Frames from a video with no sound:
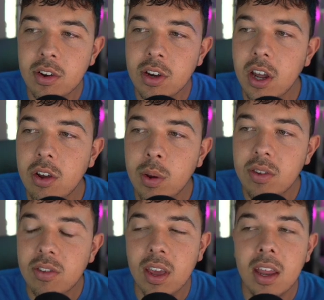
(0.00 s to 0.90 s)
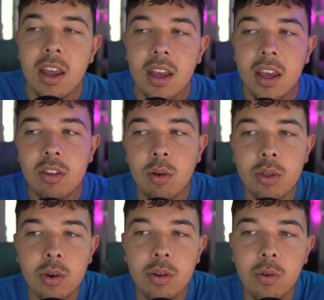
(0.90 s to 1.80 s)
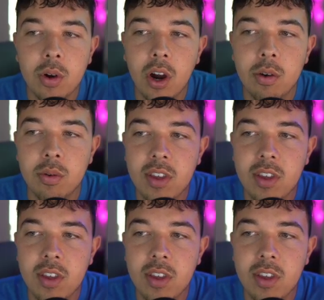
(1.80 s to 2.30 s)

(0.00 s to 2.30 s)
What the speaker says: turning a quick slant into a 34-yard